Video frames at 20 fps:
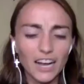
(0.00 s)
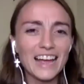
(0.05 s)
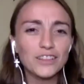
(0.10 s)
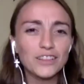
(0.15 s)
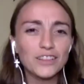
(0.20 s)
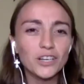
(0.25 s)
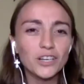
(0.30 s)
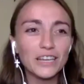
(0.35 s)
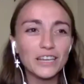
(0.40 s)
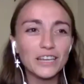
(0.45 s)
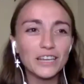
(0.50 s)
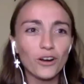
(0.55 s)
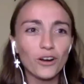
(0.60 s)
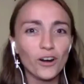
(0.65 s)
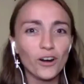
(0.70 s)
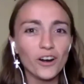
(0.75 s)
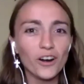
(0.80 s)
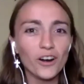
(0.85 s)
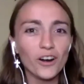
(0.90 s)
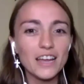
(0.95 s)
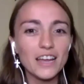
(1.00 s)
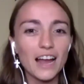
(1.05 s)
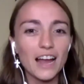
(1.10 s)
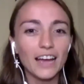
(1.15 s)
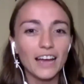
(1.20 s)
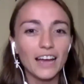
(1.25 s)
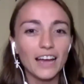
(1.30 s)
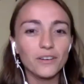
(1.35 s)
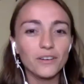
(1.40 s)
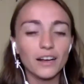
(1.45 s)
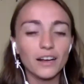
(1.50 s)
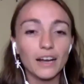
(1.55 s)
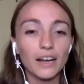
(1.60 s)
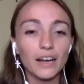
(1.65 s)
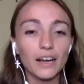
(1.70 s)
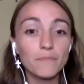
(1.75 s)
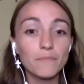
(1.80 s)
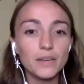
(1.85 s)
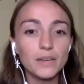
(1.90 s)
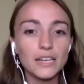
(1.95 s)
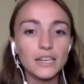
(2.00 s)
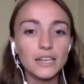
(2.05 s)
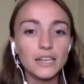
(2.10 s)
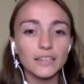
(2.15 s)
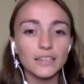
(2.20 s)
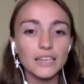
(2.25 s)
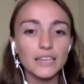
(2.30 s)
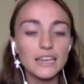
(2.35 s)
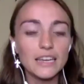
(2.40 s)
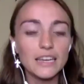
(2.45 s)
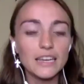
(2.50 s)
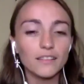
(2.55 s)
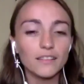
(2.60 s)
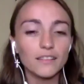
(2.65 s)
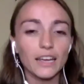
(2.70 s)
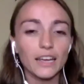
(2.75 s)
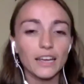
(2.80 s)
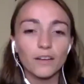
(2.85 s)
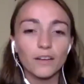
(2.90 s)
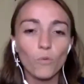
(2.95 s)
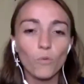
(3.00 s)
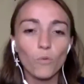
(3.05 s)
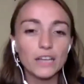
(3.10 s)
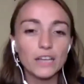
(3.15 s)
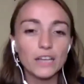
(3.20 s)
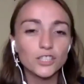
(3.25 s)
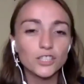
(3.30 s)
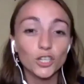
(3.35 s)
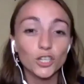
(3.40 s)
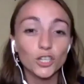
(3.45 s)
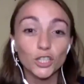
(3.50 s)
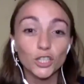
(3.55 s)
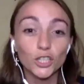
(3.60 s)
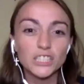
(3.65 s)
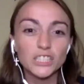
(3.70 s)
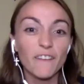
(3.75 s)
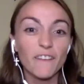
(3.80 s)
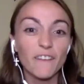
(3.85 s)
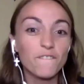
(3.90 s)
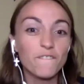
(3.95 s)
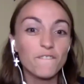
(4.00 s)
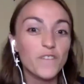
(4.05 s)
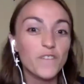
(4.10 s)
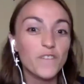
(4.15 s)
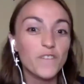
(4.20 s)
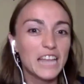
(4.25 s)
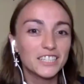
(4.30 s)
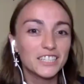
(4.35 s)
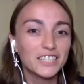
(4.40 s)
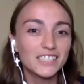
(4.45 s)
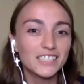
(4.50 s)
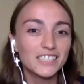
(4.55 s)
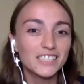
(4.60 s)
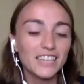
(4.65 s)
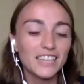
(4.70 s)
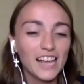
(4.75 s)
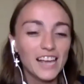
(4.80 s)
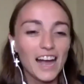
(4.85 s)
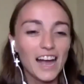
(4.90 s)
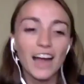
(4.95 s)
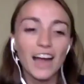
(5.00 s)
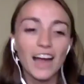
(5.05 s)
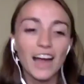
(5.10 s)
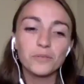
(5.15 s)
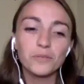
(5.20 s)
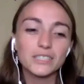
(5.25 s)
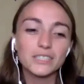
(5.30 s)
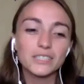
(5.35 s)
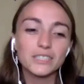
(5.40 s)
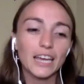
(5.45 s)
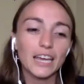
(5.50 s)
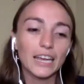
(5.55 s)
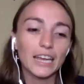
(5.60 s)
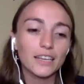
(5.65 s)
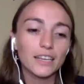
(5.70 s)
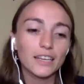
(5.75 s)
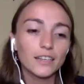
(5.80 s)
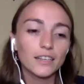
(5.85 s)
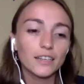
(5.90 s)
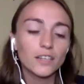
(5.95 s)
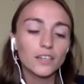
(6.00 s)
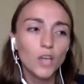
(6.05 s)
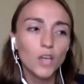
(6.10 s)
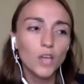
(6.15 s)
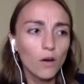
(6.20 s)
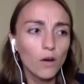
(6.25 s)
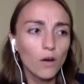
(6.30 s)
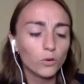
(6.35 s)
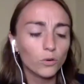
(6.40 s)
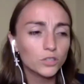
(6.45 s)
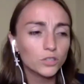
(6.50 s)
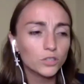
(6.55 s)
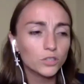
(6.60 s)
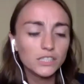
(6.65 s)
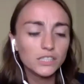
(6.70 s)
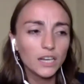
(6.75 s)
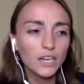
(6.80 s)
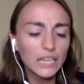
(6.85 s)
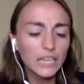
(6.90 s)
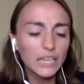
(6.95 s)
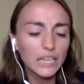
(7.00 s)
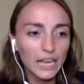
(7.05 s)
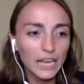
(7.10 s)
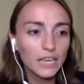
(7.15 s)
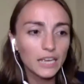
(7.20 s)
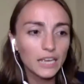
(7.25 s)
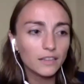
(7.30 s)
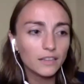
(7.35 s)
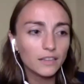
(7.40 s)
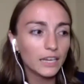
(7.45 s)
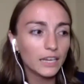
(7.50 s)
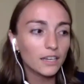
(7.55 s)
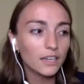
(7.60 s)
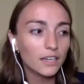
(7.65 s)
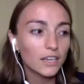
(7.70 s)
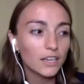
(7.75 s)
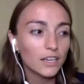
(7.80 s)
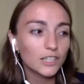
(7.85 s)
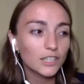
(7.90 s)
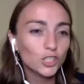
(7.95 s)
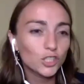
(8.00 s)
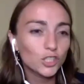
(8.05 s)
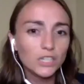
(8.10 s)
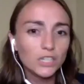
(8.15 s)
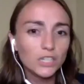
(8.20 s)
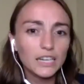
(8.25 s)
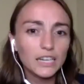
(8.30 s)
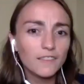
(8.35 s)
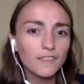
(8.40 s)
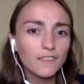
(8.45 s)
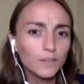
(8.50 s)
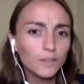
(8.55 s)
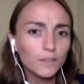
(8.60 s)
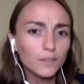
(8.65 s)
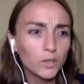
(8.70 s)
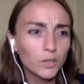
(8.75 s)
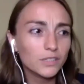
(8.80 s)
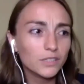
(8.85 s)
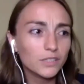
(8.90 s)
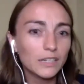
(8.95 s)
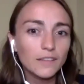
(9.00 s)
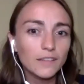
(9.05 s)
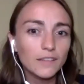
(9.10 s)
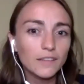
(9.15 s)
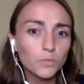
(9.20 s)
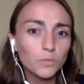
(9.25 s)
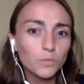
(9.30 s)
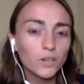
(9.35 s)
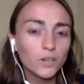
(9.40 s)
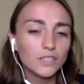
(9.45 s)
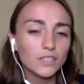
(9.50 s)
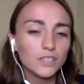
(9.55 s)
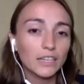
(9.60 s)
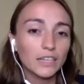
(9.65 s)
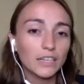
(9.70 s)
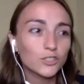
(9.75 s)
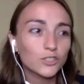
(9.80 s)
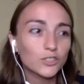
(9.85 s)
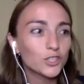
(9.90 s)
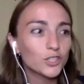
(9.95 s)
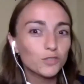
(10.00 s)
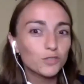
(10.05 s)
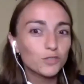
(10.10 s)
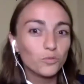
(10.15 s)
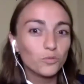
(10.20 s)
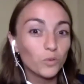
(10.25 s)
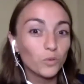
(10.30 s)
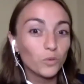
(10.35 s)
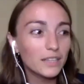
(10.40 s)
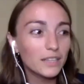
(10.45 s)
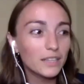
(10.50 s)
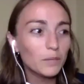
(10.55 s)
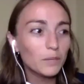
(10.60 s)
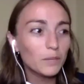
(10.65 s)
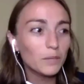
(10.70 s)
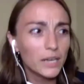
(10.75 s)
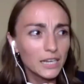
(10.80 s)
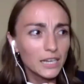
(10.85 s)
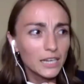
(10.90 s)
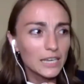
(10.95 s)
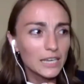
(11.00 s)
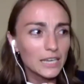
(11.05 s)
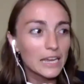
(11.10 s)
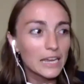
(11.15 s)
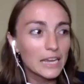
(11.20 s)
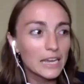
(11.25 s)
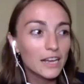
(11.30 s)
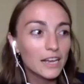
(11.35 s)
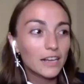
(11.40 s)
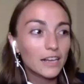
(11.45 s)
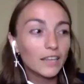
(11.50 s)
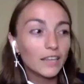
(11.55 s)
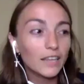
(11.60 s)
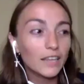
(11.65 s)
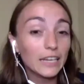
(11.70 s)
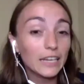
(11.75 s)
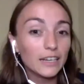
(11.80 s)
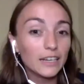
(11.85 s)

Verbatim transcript: look at her and I immediately like went to your defense. I was like, no, she's not gay. Like she dated this person and this person. Like she's just really picky. Like